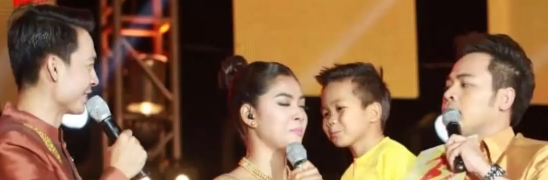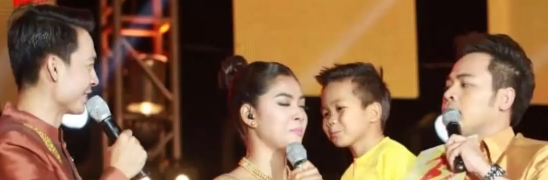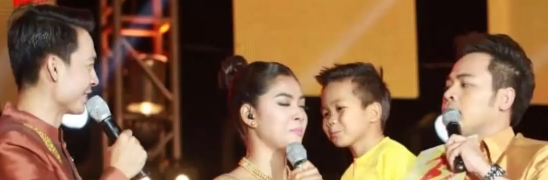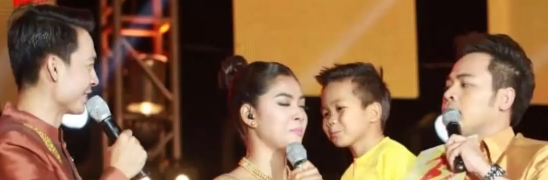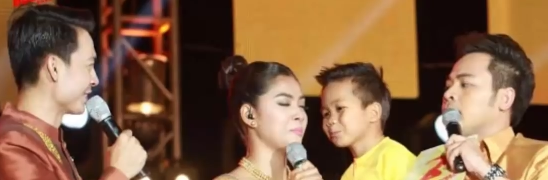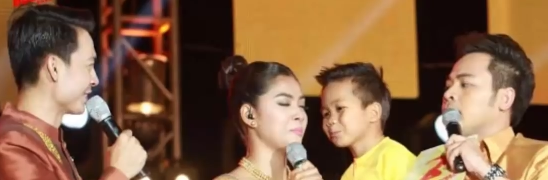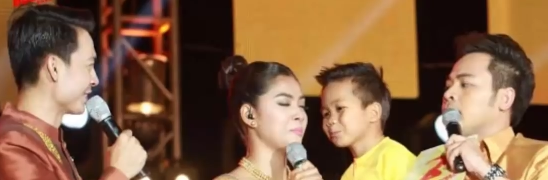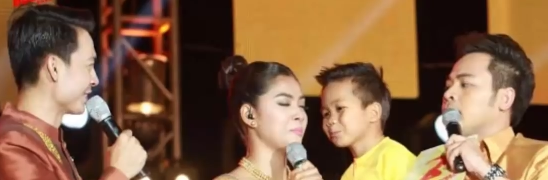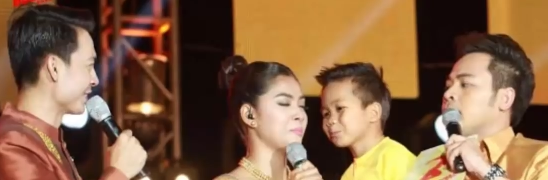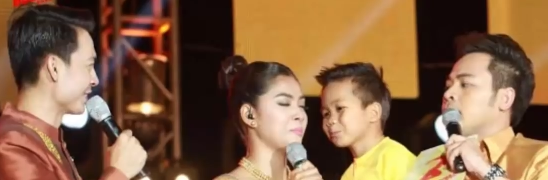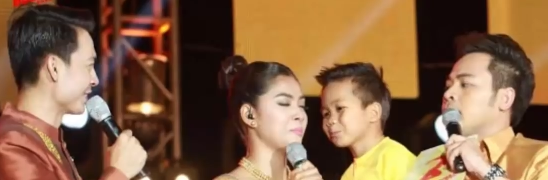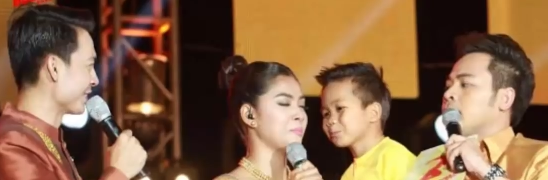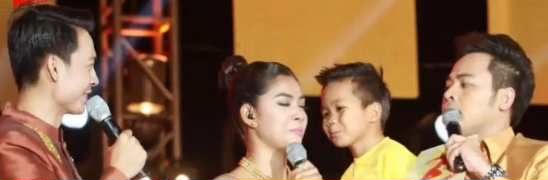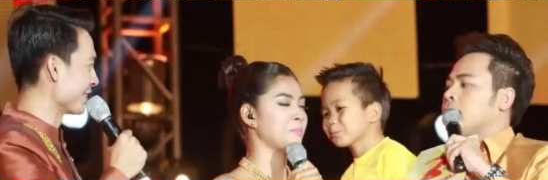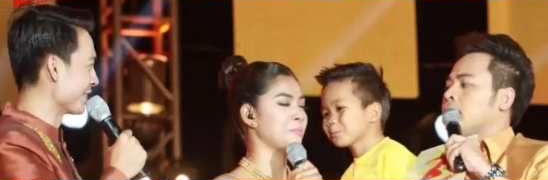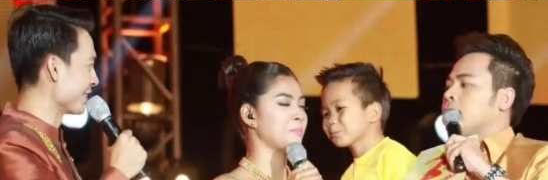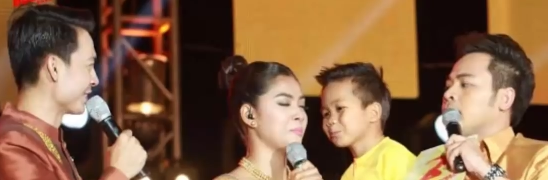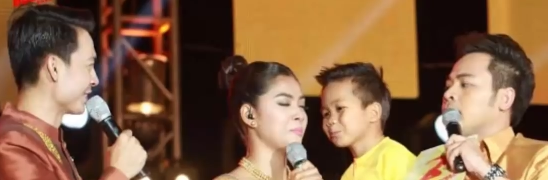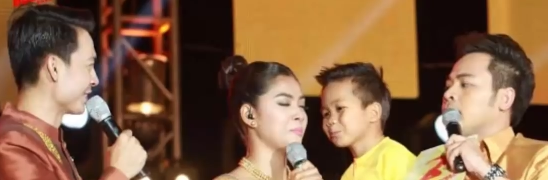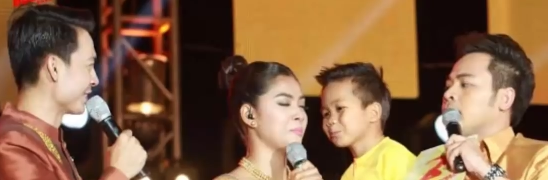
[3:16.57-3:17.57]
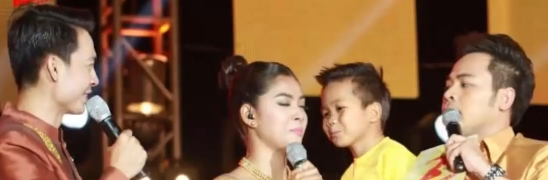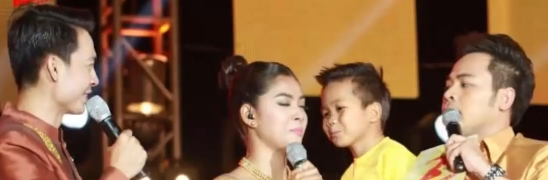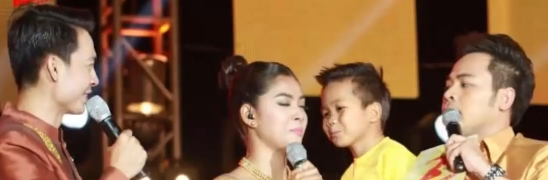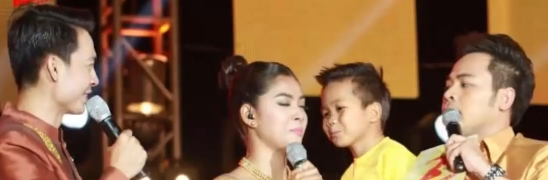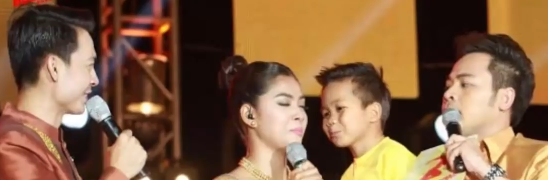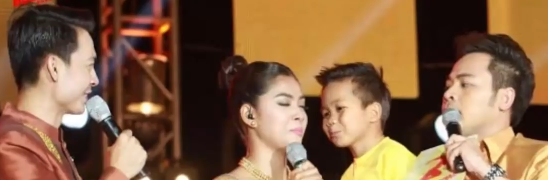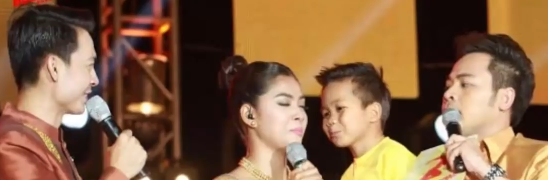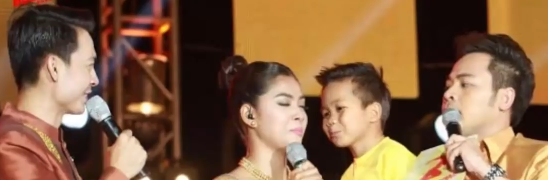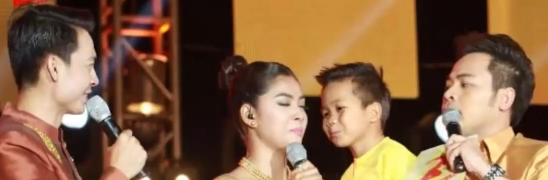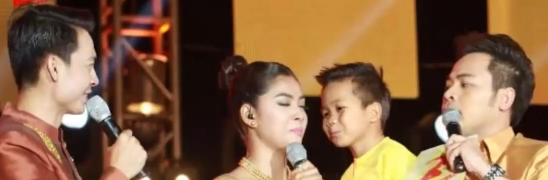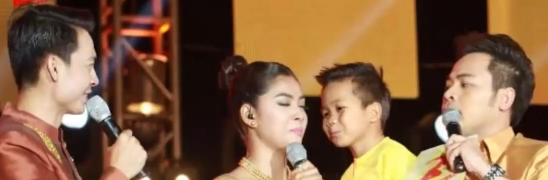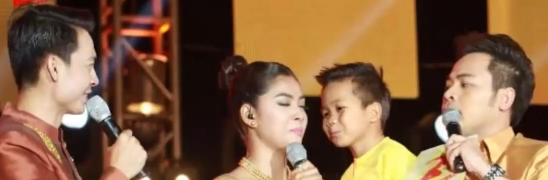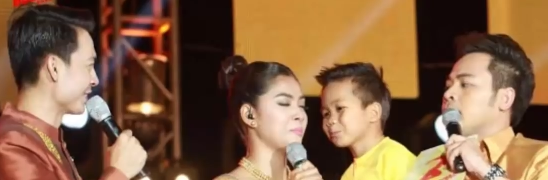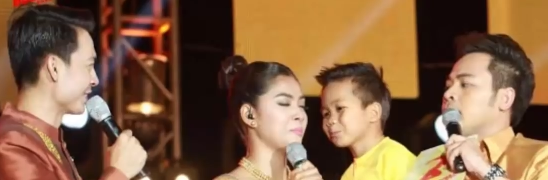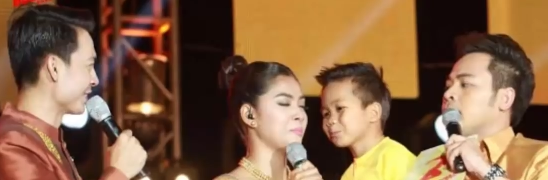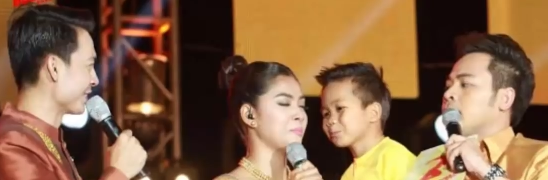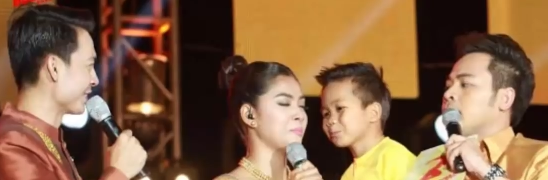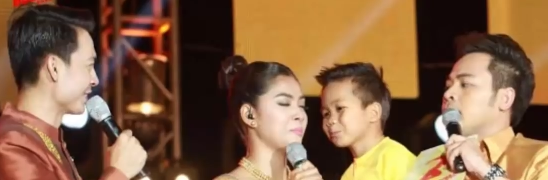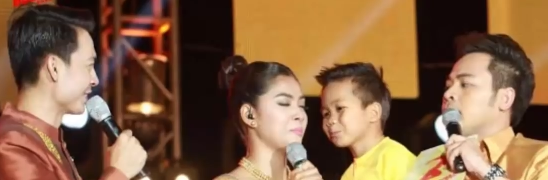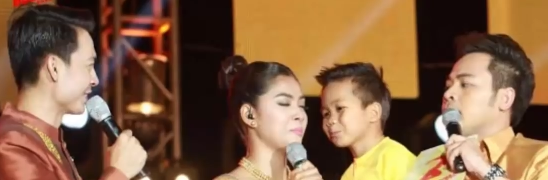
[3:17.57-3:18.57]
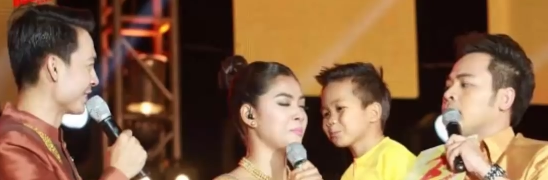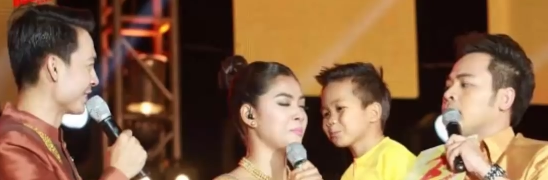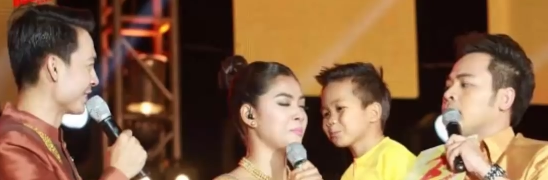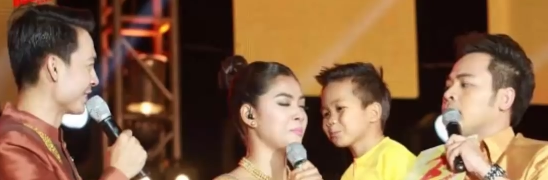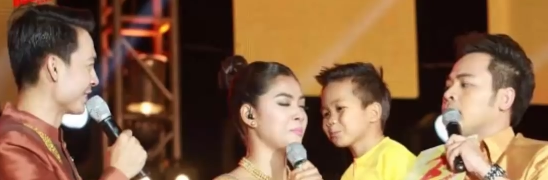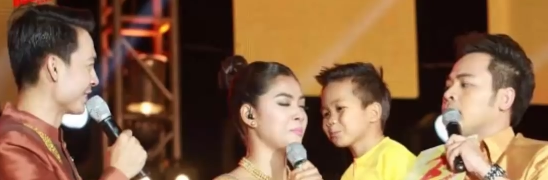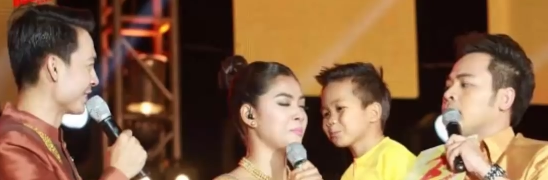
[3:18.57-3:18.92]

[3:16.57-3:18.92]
No one is speaking in this clip.